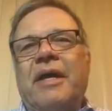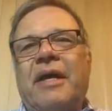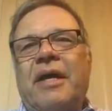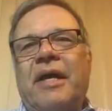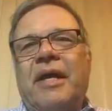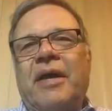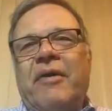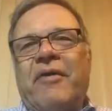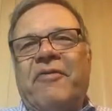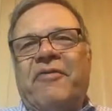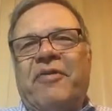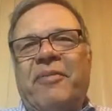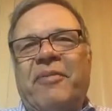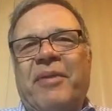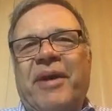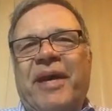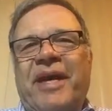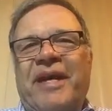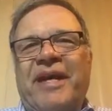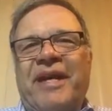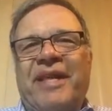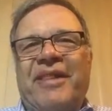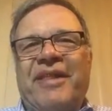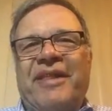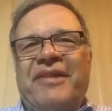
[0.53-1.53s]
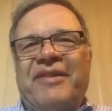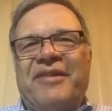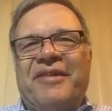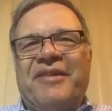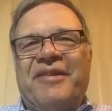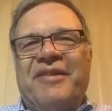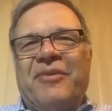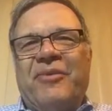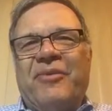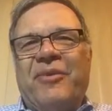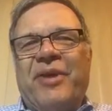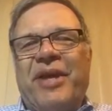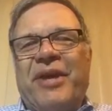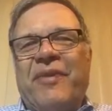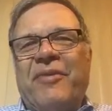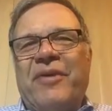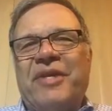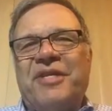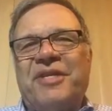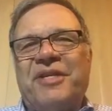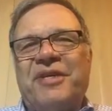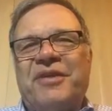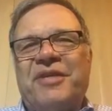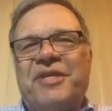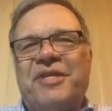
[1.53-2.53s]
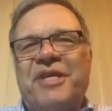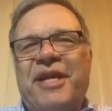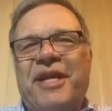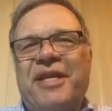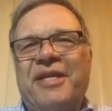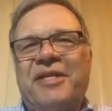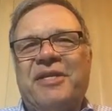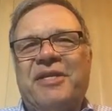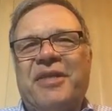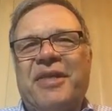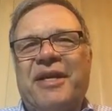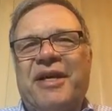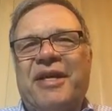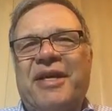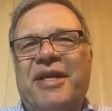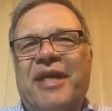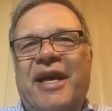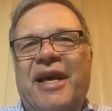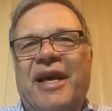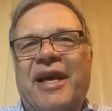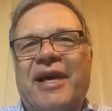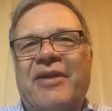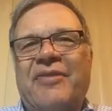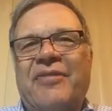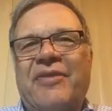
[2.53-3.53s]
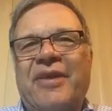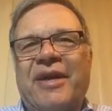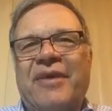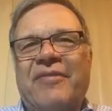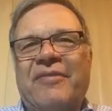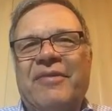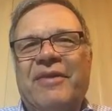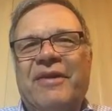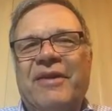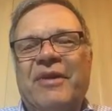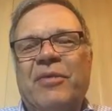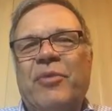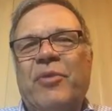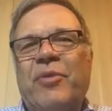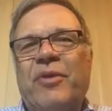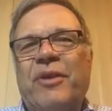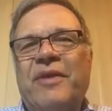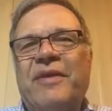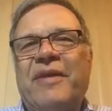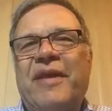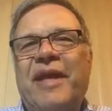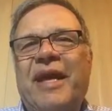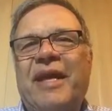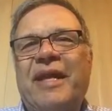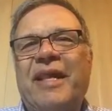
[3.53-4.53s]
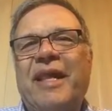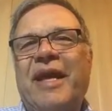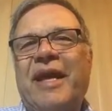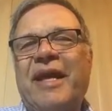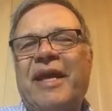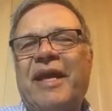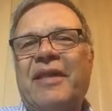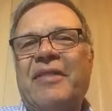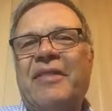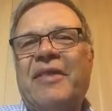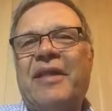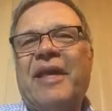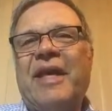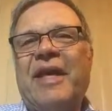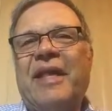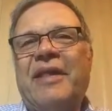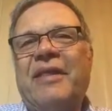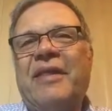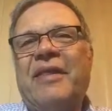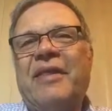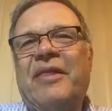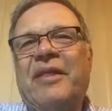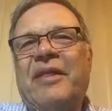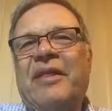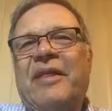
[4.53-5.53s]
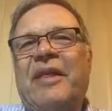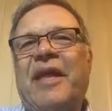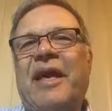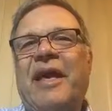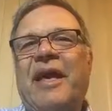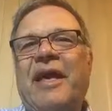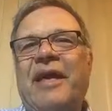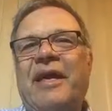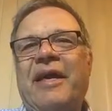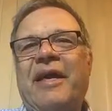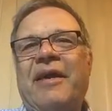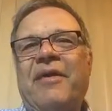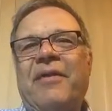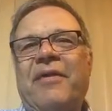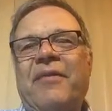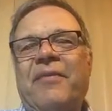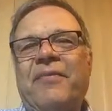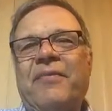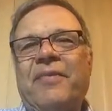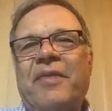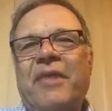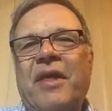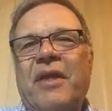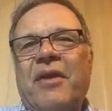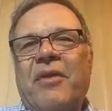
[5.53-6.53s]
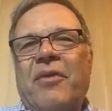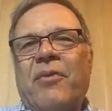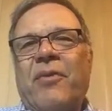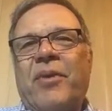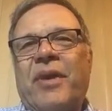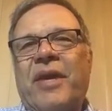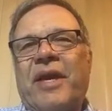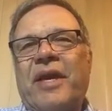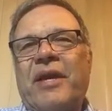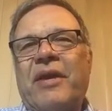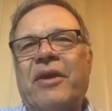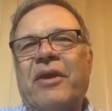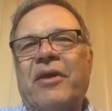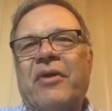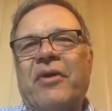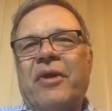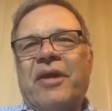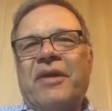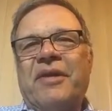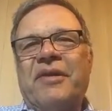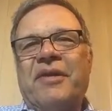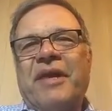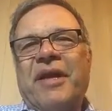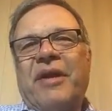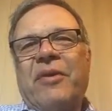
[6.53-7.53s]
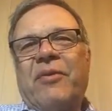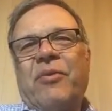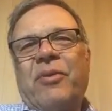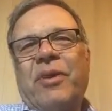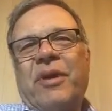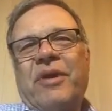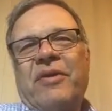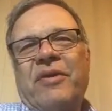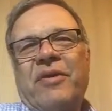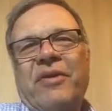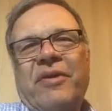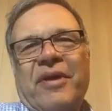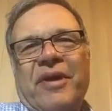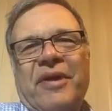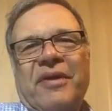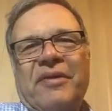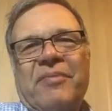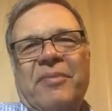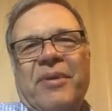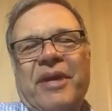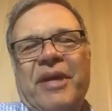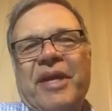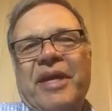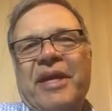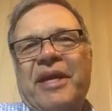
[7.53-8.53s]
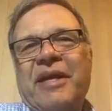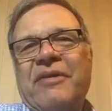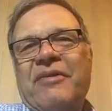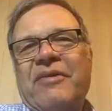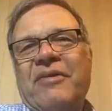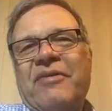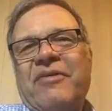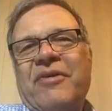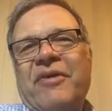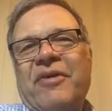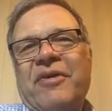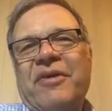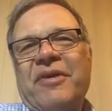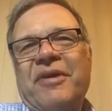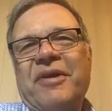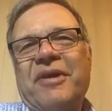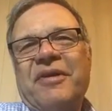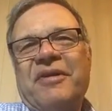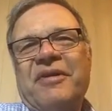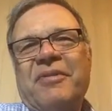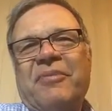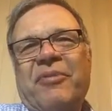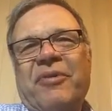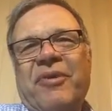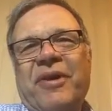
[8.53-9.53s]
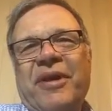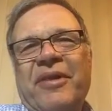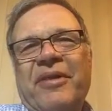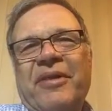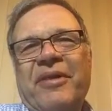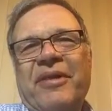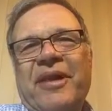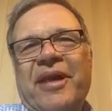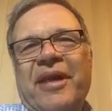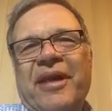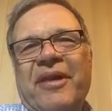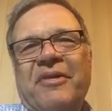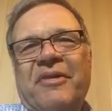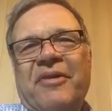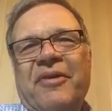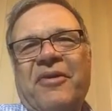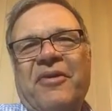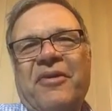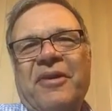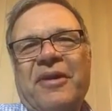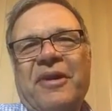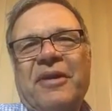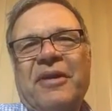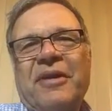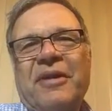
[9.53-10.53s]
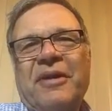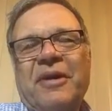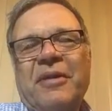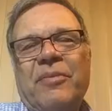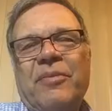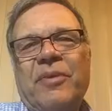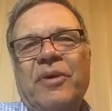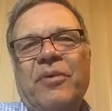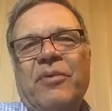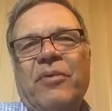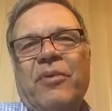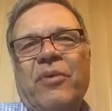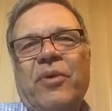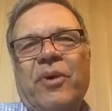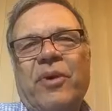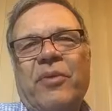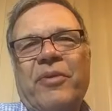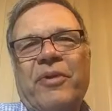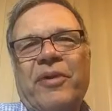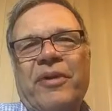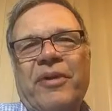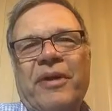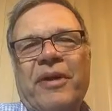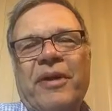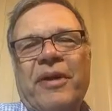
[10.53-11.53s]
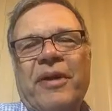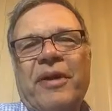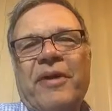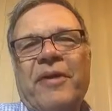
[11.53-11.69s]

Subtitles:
Hello everybody, this is the week we just changed the clock. We have a little more daylight at the end of the day. We can notice that winter is beginning to turn to spring. The days are a little bit warmer.